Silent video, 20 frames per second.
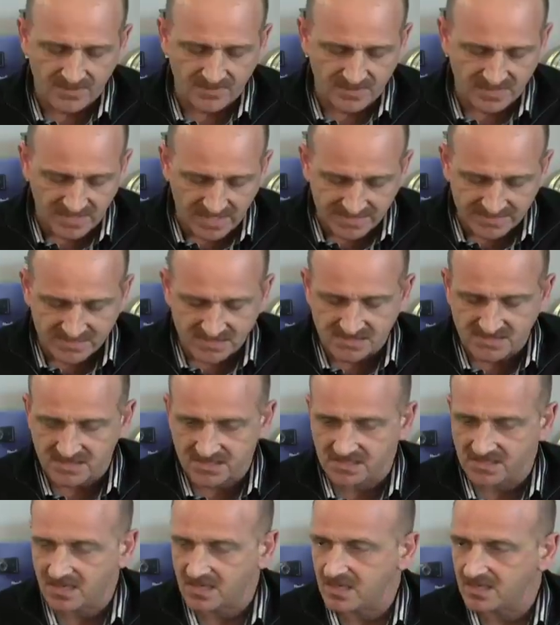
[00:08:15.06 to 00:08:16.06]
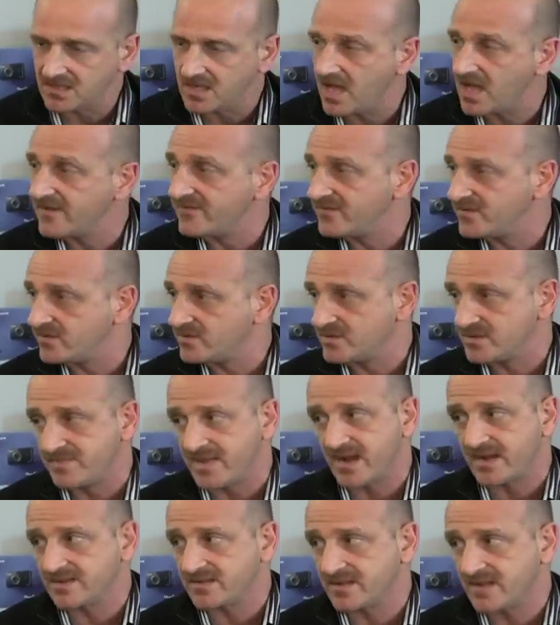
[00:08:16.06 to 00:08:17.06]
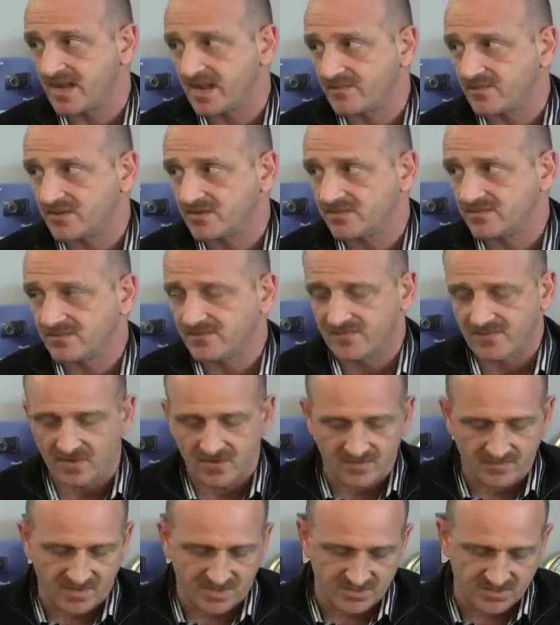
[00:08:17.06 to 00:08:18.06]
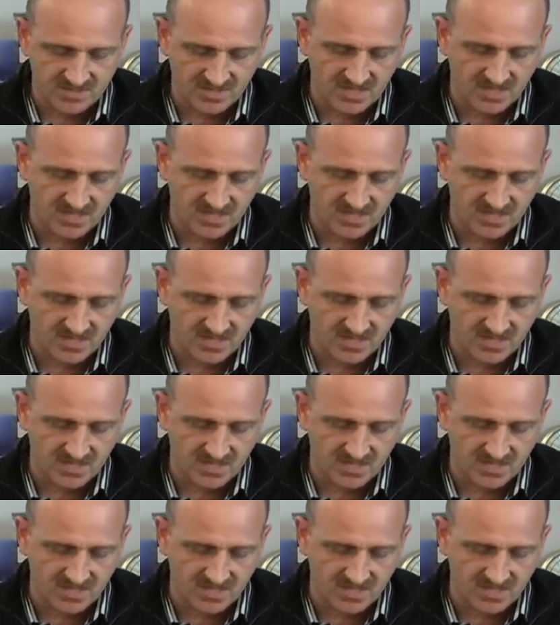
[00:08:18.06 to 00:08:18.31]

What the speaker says: I like to see a live view in the back of the camera, very much,